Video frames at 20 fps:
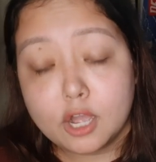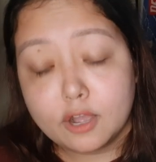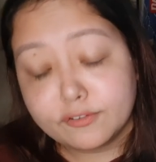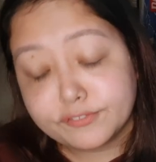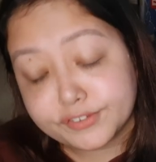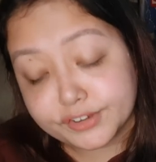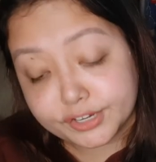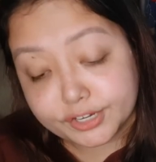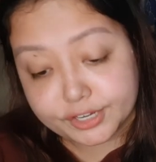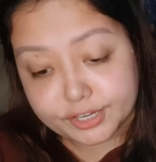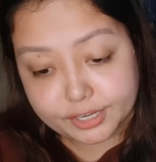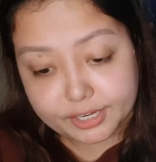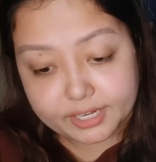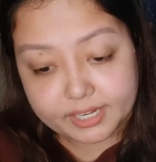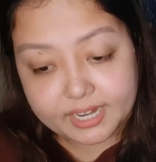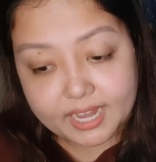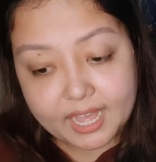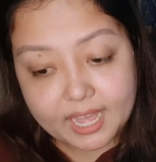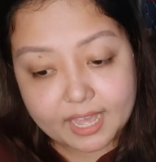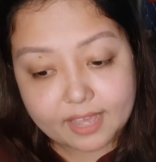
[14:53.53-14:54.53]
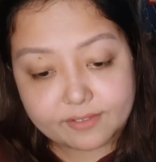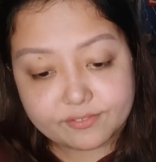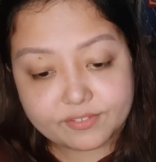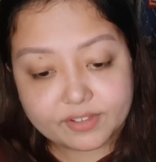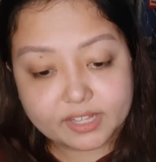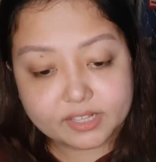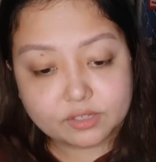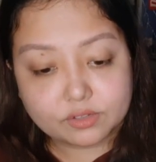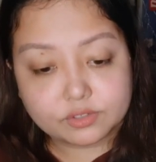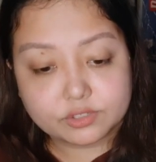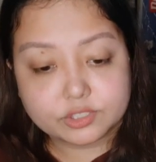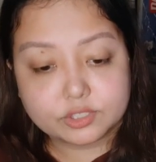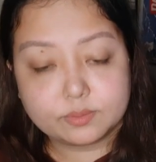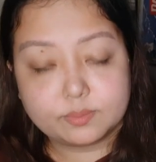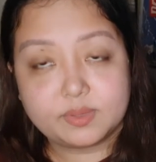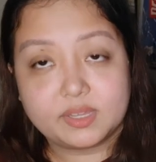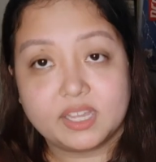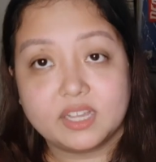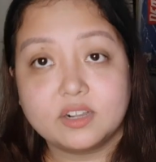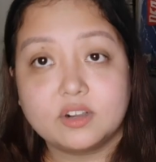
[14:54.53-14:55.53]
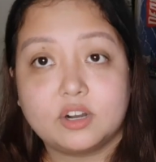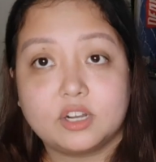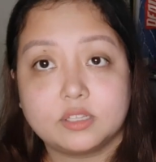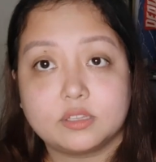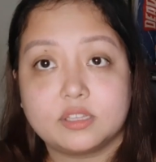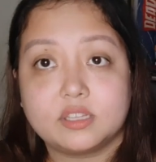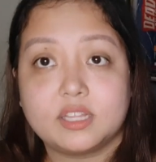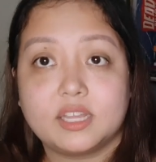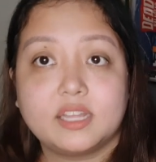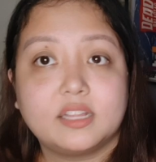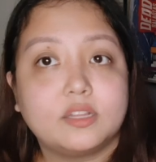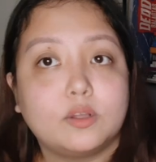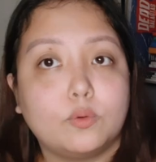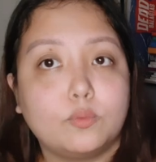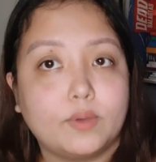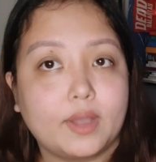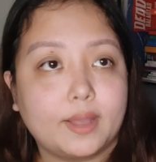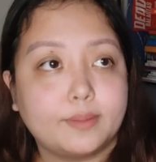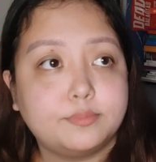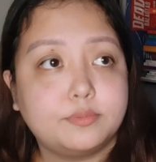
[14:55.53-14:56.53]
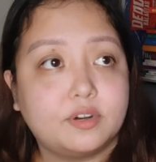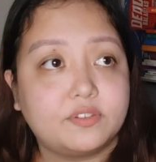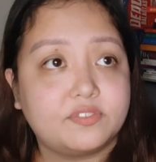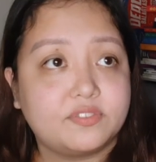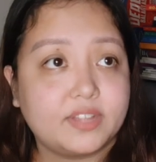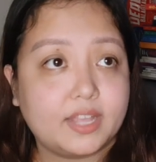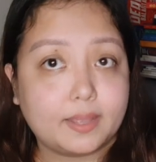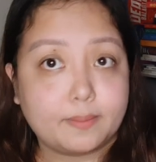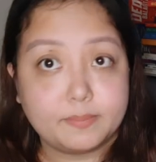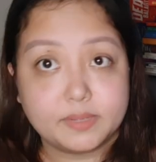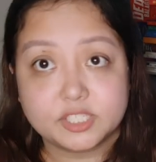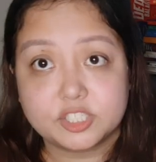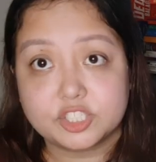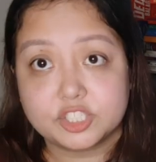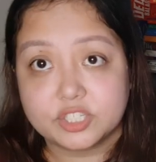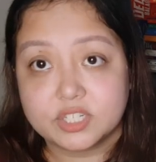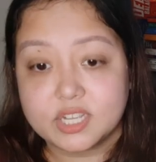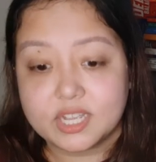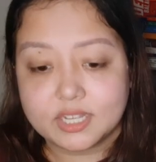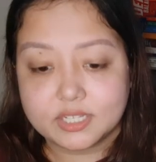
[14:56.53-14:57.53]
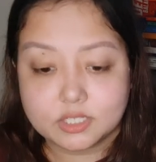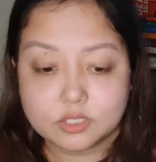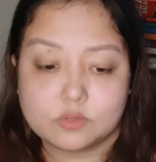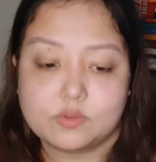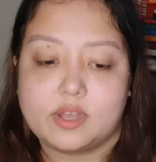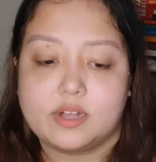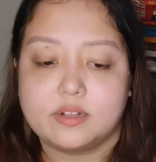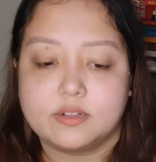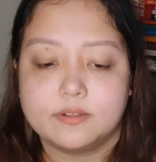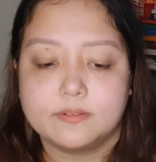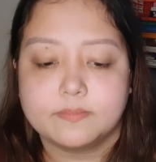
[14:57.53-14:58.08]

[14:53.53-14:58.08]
for her life, and also being caught in a web of like mystery as well.